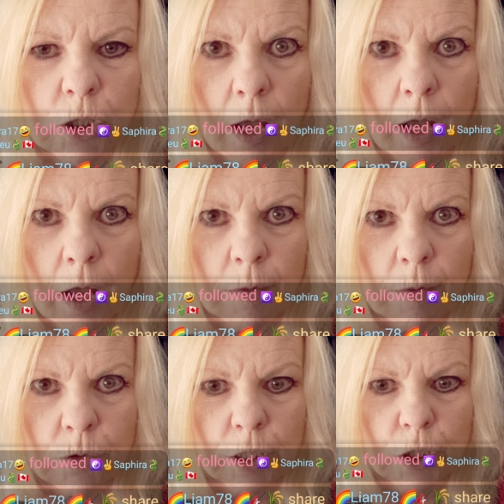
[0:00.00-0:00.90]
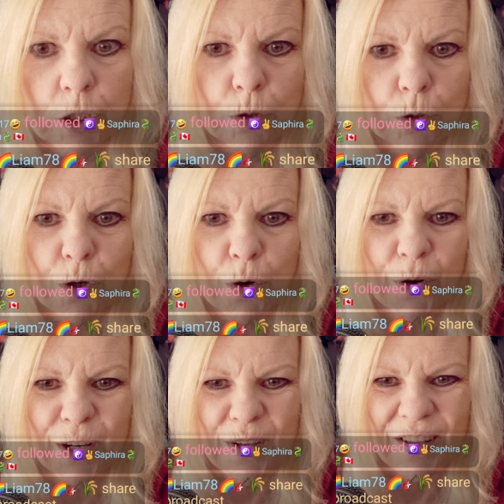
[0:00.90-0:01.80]
I'm trying to do a tutorial.
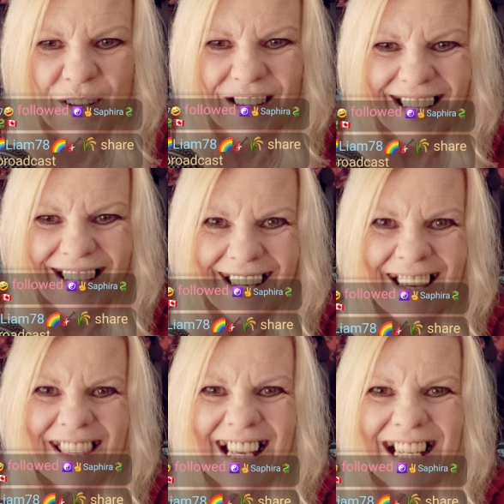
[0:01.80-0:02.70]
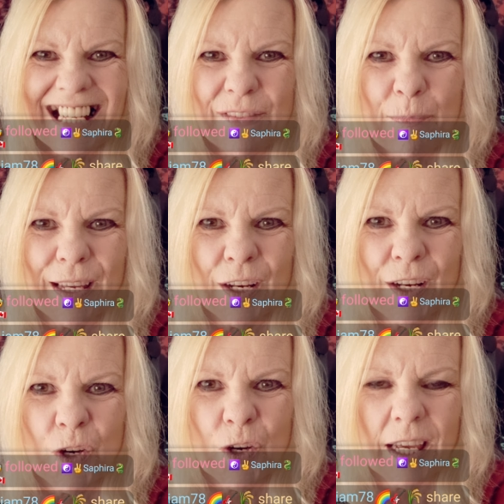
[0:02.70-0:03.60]
Thanks for being here,
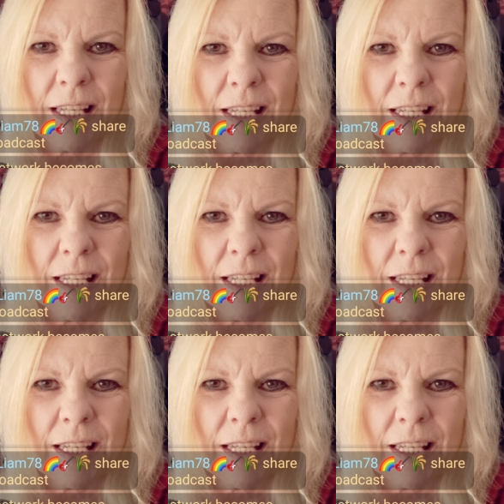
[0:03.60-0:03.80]
guys.